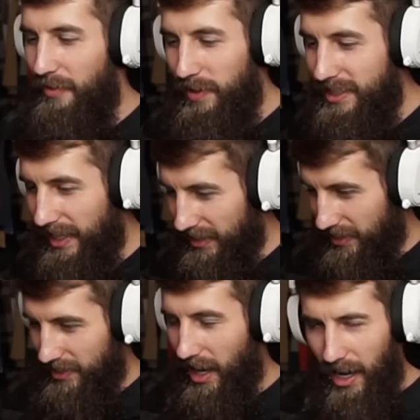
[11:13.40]
All right, I've been
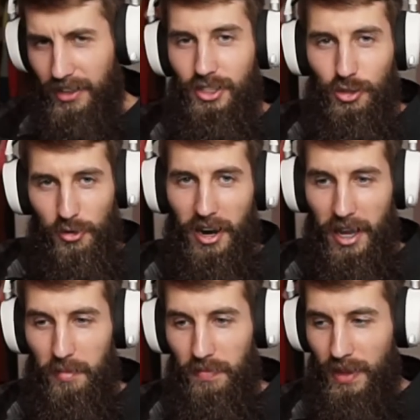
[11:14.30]
saying this on
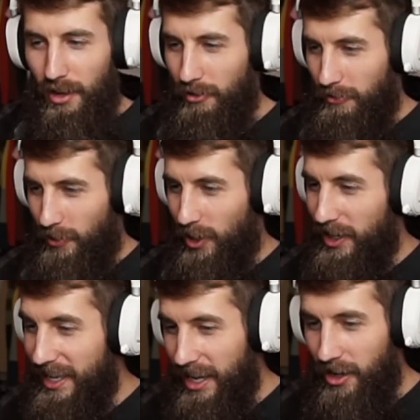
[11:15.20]
stream
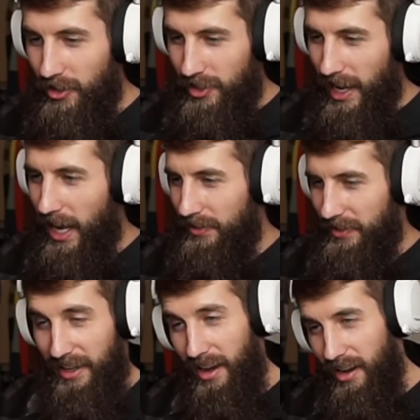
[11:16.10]
for years now,
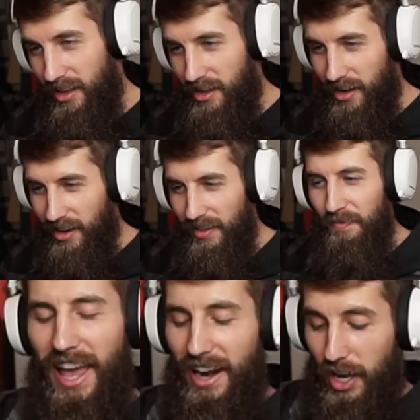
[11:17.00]
like a year.
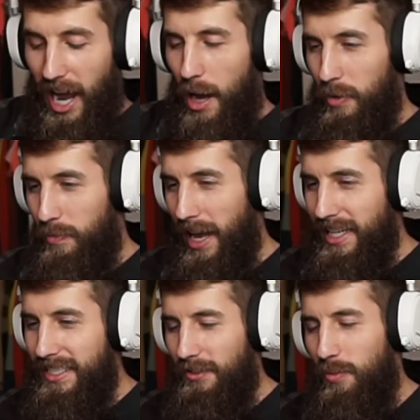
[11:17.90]
If they had a copy
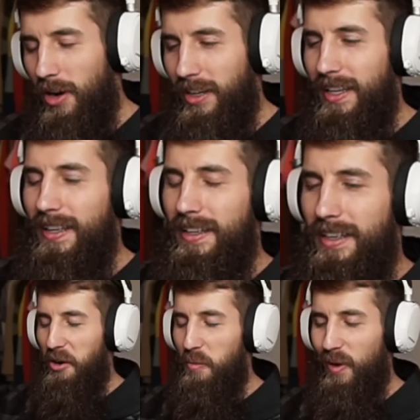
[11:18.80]
paste of a monkey,
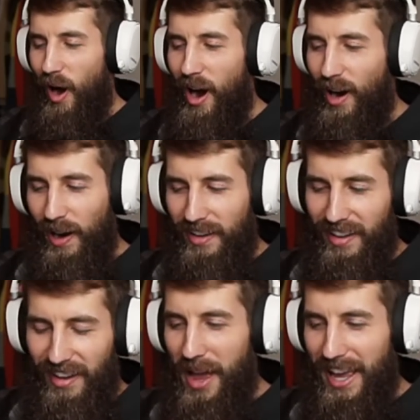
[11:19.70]
I know it'd be
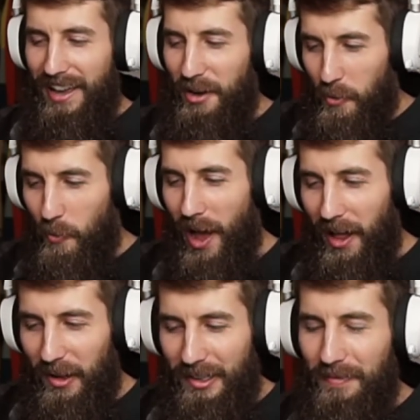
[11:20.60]
hard to make
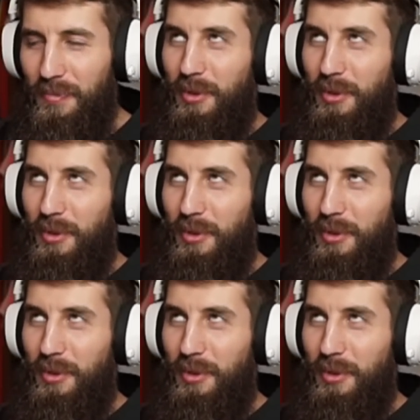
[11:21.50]
well,